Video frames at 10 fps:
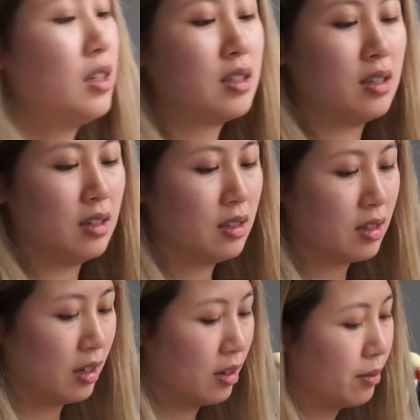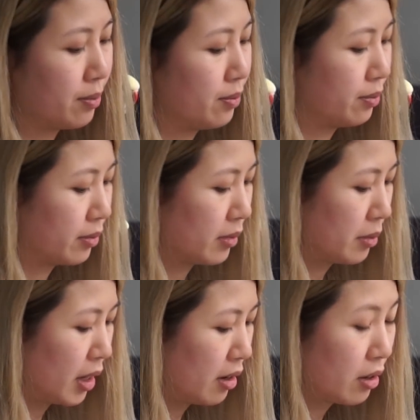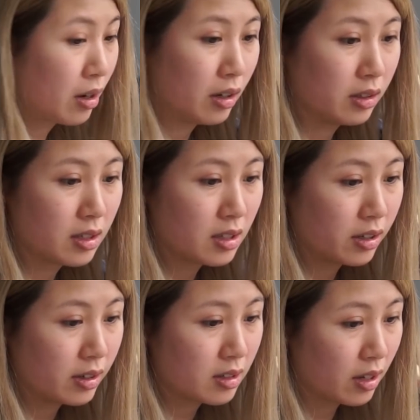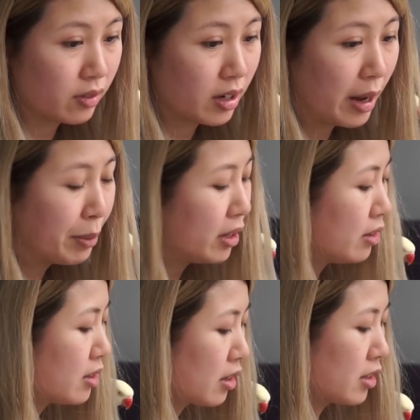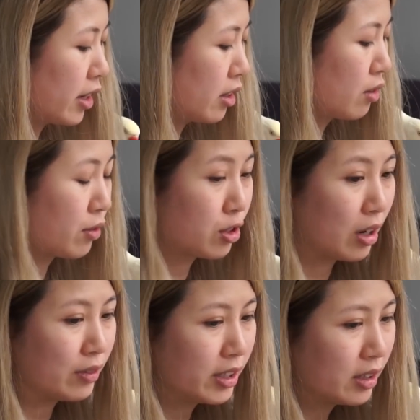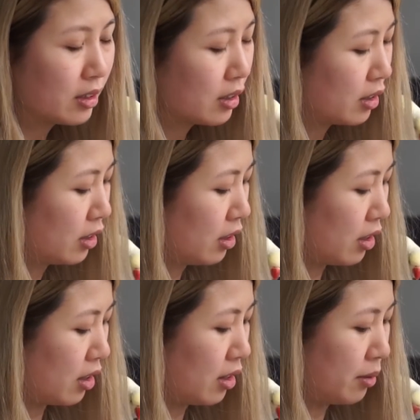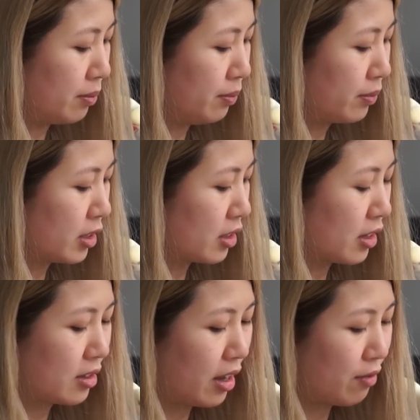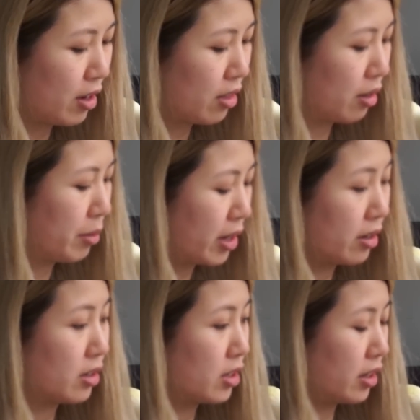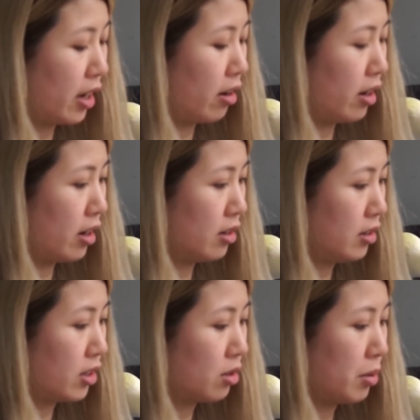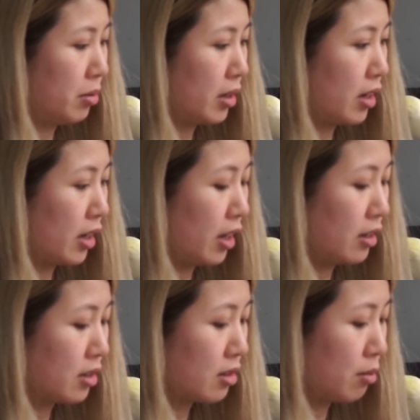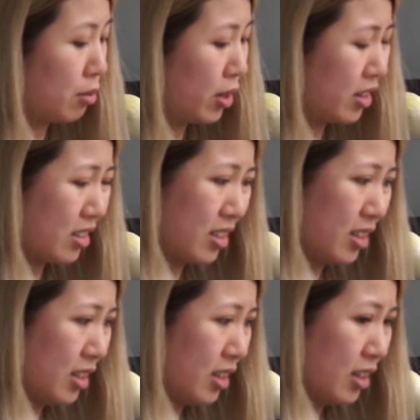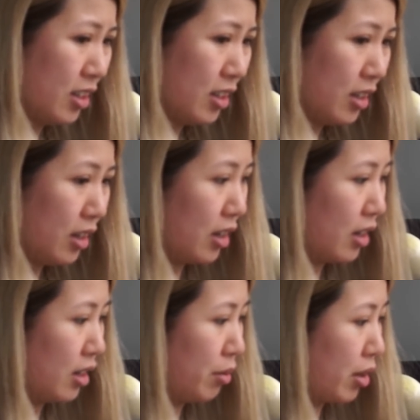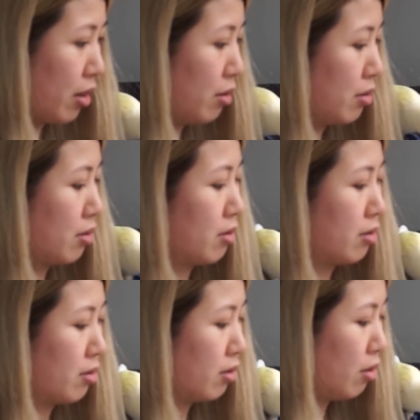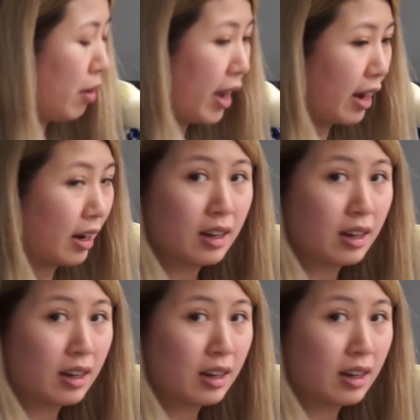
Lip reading: This is called the Series 7. I put it in this container for traveling, just because I have nothing better to carry it in. I should probably get a case at some point. Ah, there we go. Hi!